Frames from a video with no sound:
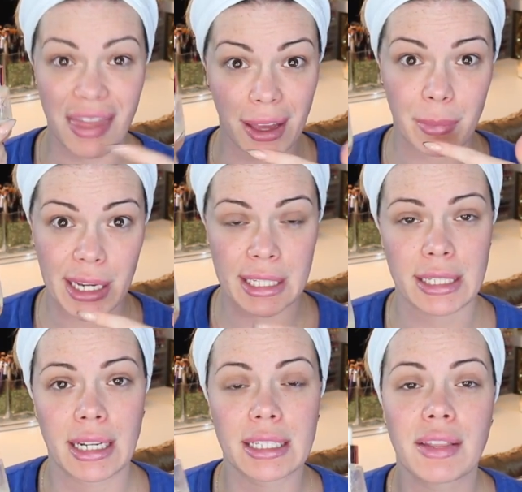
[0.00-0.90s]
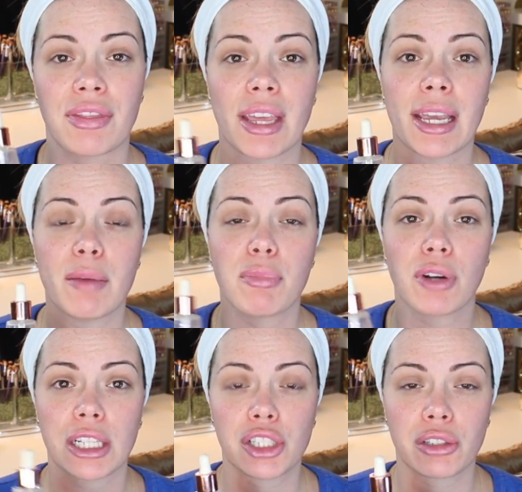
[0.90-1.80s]
they mixed it. They
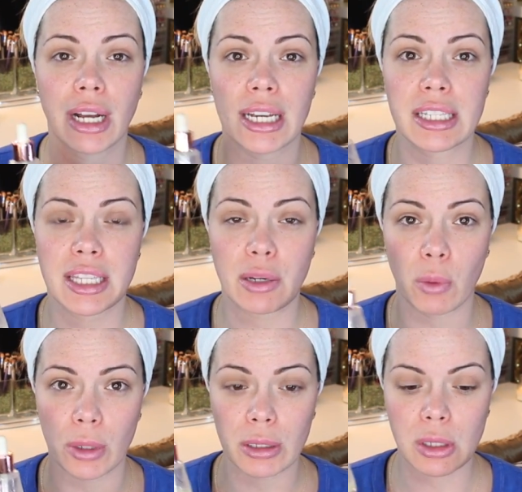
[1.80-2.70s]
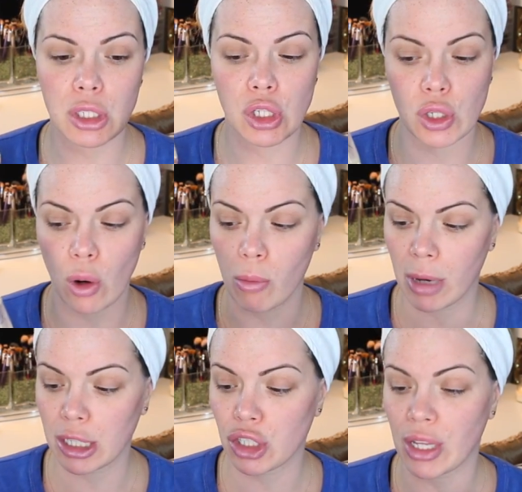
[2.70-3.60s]
pressurized the oil so
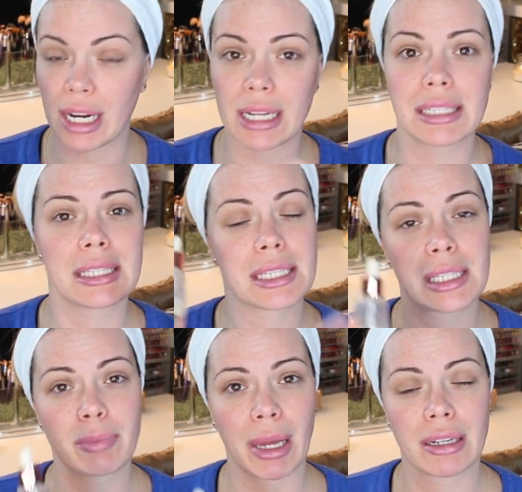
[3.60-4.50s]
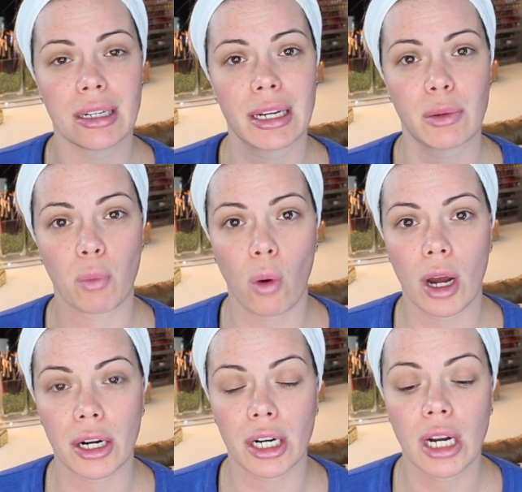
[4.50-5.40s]
much that it is suspended in
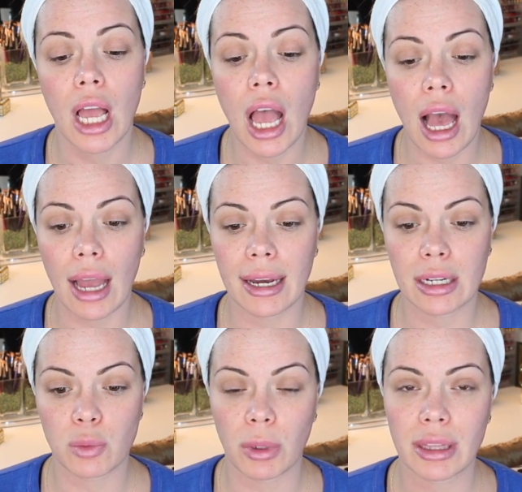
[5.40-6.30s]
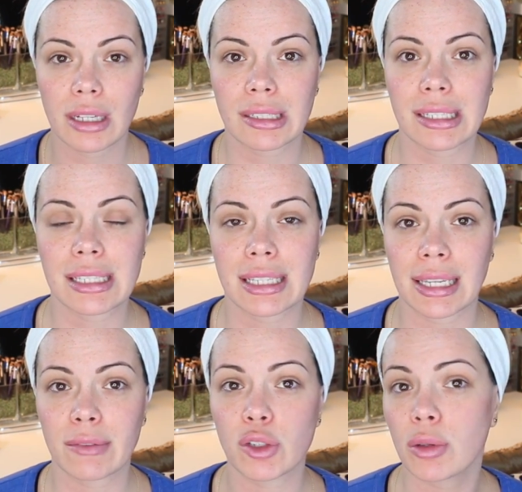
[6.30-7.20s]
water. And what that does is
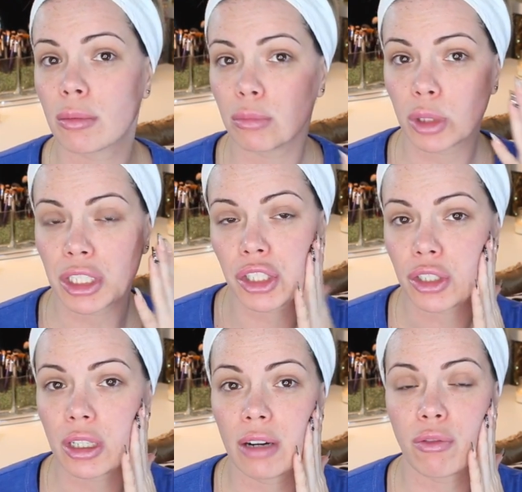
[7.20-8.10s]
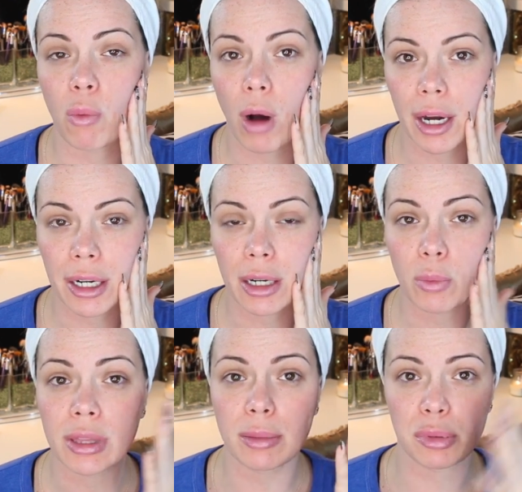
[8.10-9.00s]
it gives you the moisture of water
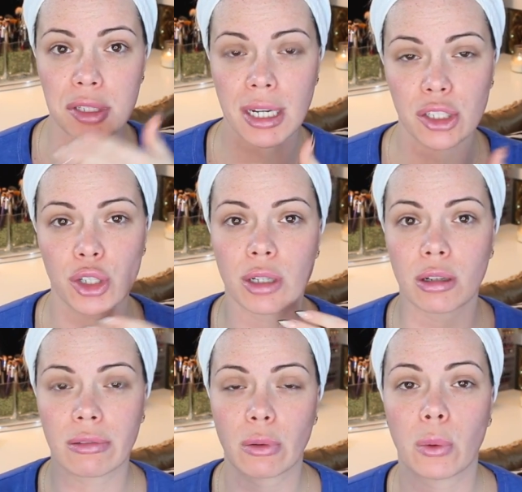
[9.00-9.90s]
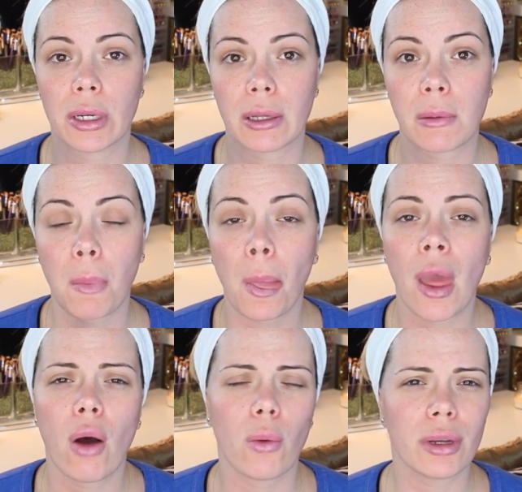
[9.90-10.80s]
with the protection of oil.
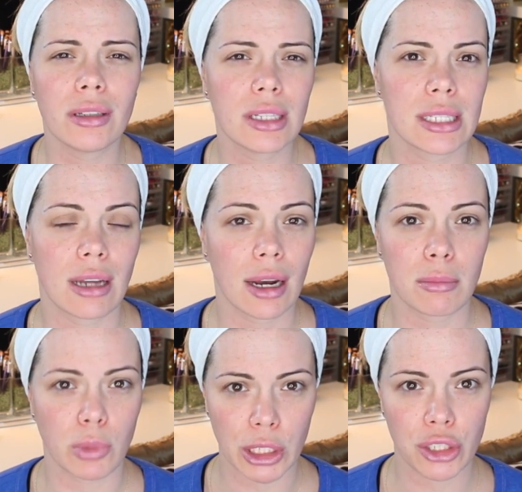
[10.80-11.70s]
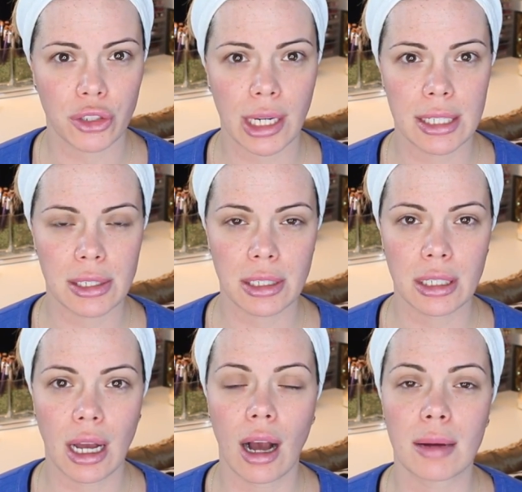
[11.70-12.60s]
Oil is not a
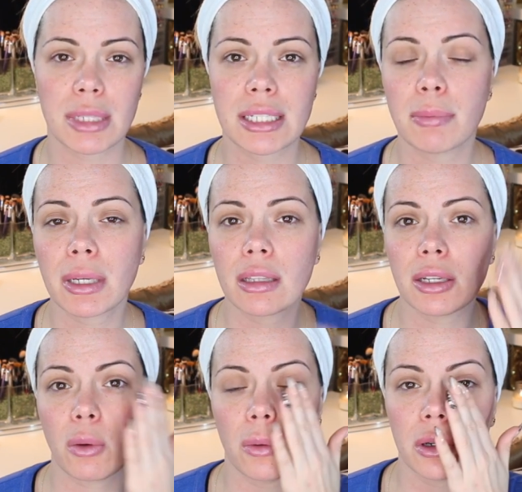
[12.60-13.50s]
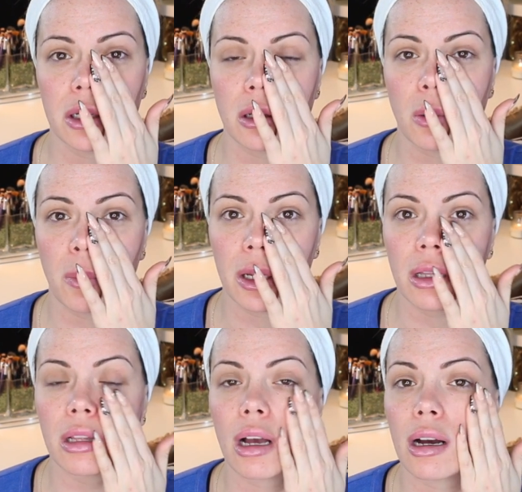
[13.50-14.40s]
moisturizer. Um, typically oil
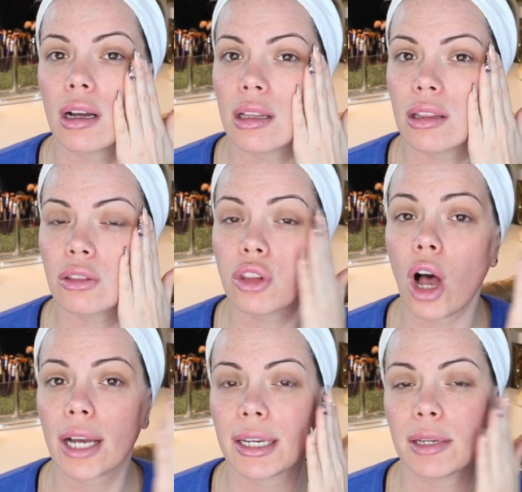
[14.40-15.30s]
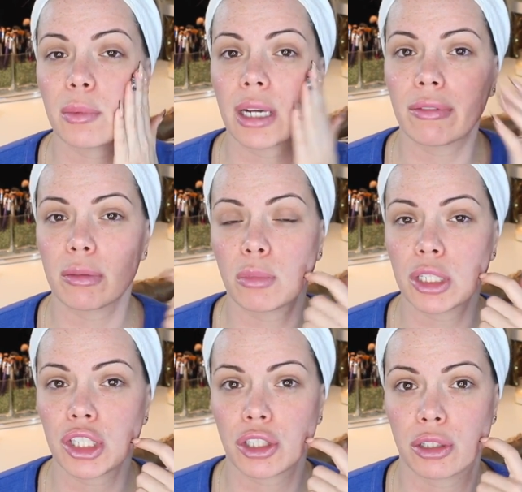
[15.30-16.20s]
will lock in whatever
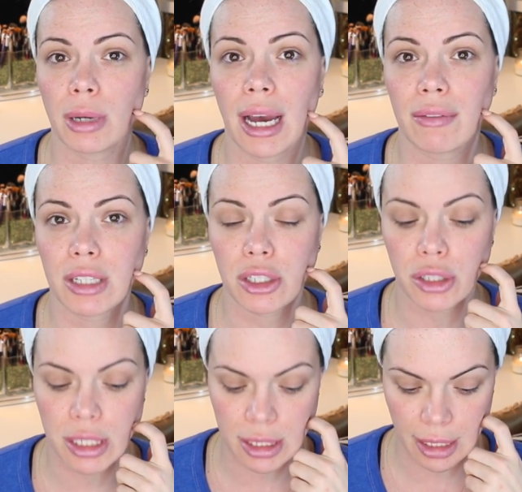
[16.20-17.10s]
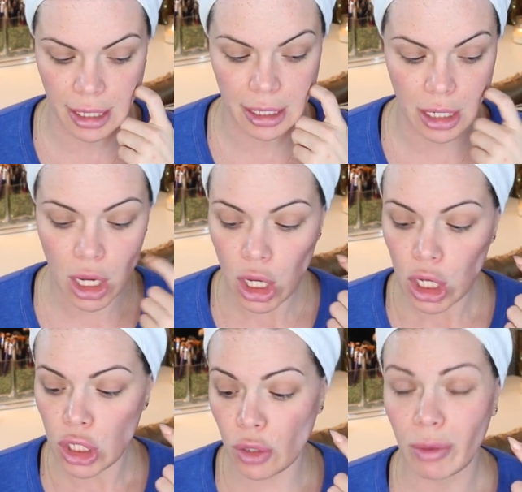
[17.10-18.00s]
moisture you have in your skin.
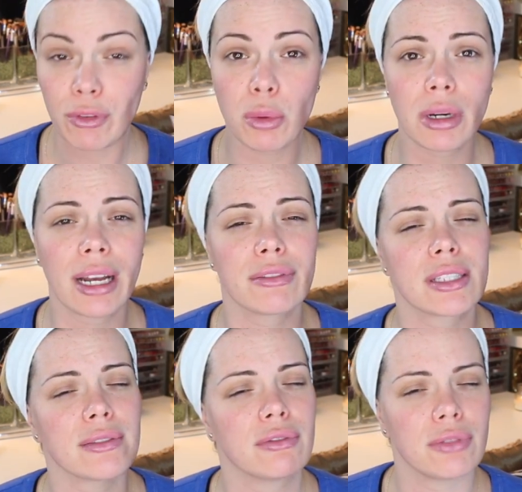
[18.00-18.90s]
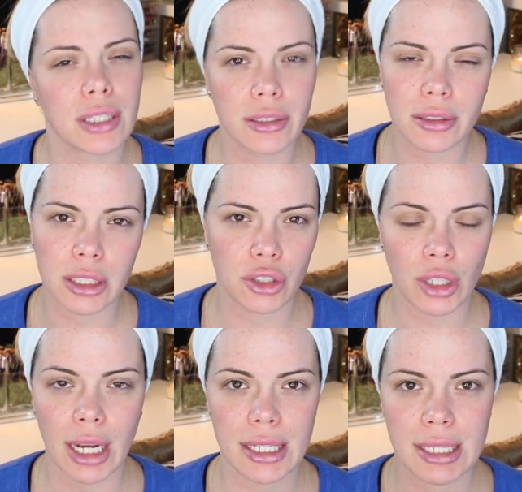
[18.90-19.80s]
So if you were to have severely
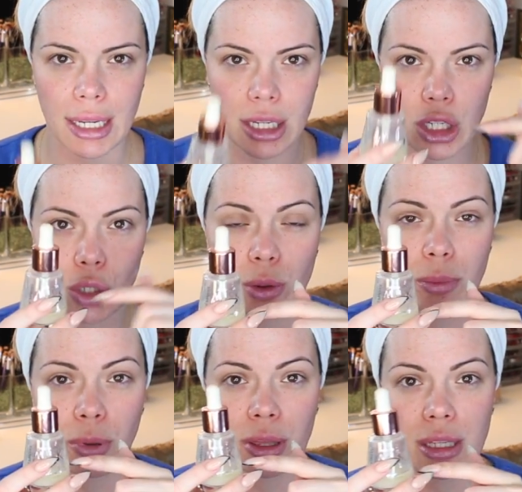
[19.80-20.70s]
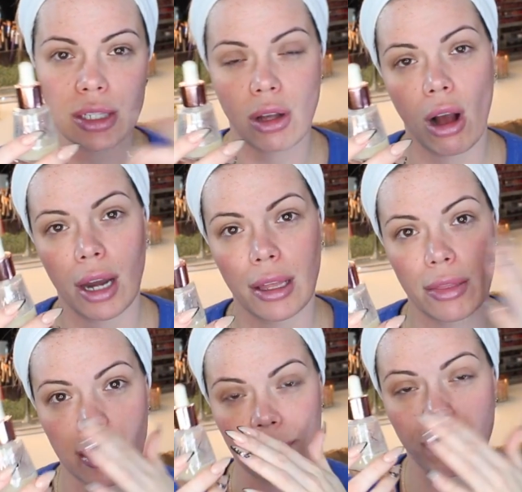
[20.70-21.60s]
dry skin, you could put this on
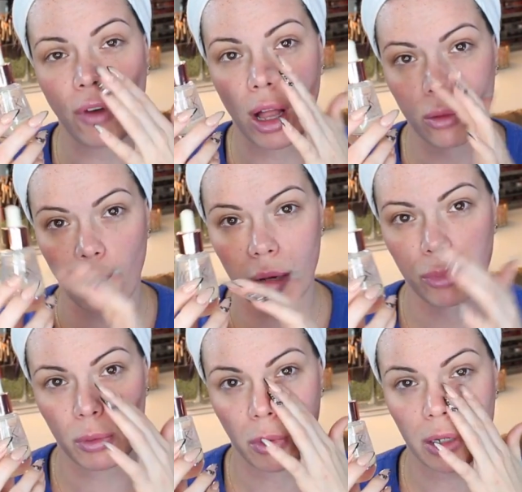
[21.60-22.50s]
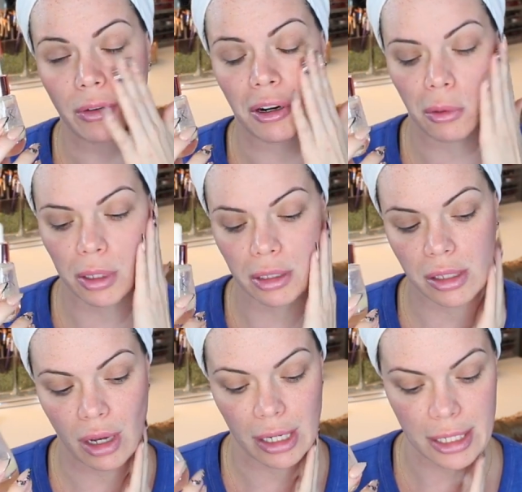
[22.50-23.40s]
and then follow up with one of her
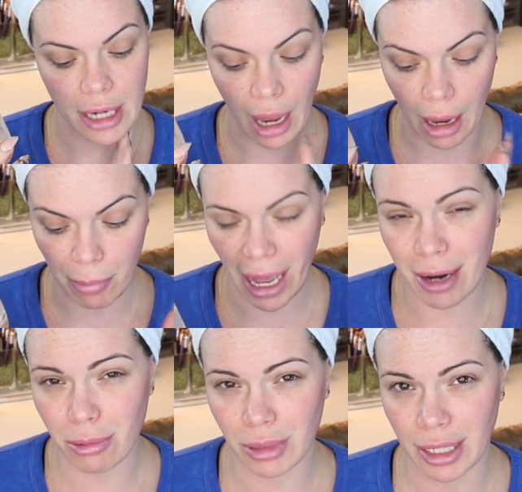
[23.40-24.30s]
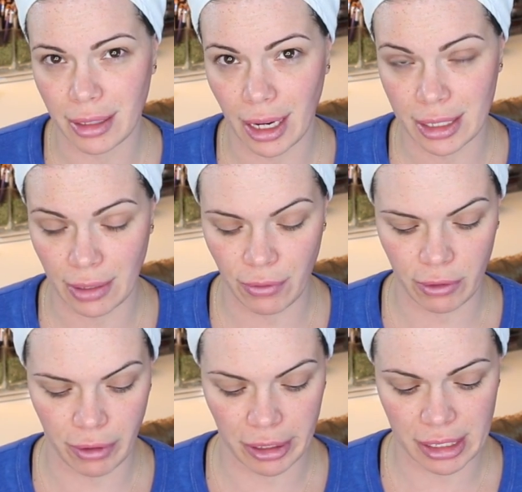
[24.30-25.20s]
oils on top. I don't like that because I
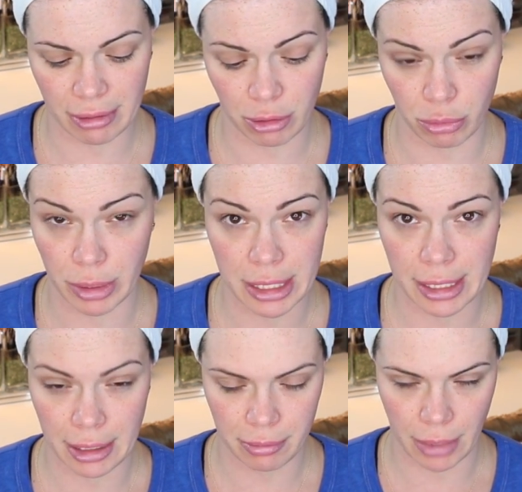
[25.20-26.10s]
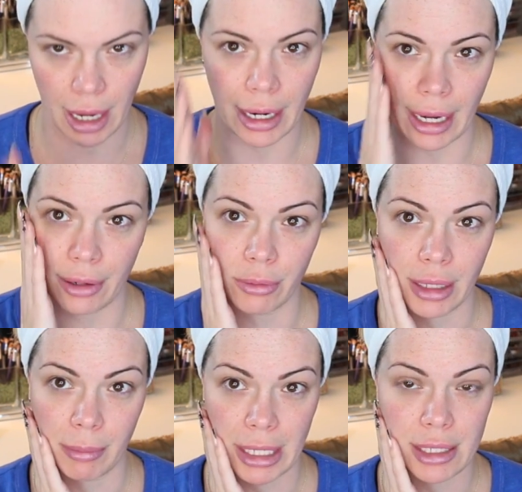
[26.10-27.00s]
feel very greasy and I don't
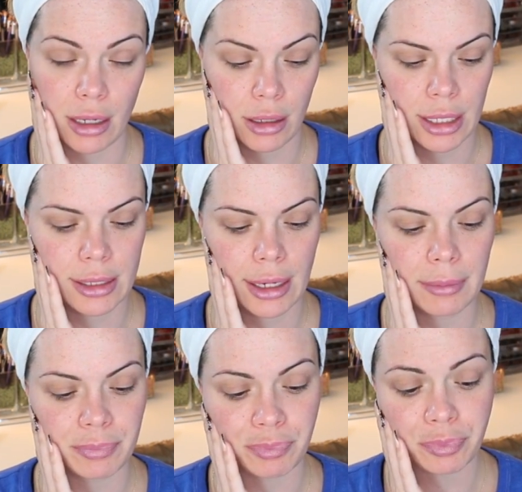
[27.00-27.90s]
think my skin needs it.